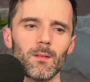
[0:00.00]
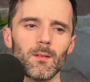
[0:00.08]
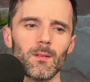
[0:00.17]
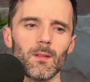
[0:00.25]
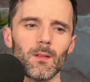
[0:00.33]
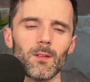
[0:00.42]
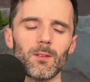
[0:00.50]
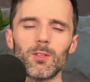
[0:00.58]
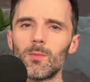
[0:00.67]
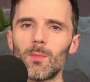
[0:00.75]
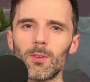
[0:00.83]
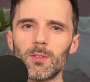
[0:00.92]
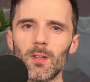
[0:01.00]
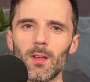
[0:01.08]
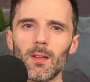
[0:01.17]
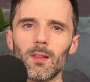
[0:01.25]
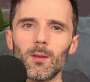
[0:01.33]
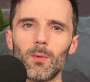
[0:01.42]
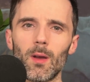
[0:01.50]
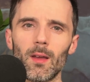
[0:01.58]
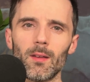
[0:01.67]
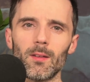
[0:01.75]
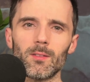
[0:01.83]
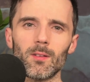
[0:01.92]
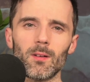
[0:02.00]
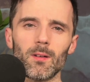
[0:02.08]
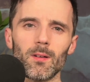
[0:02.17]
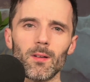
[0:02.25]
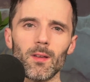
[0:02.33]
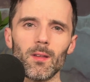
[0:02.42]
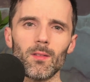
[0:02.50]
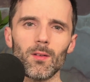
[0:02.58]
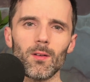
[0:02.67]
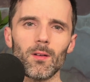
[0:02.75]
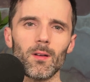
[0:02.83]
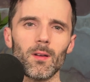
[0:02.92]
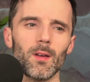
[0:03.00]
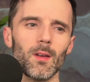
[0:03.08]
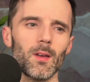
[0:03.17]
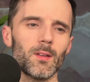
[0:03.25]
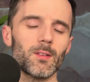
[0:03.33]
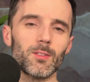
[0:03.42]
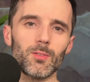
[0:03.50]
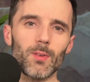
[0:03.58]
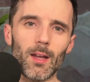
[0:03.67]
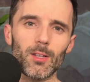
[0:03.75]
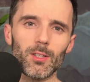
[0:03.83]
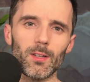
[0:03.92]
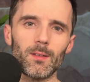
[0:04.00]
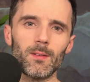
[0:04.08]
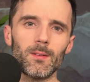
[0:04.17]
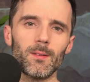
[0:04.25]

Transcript: I think the two most likely ways are either distraction,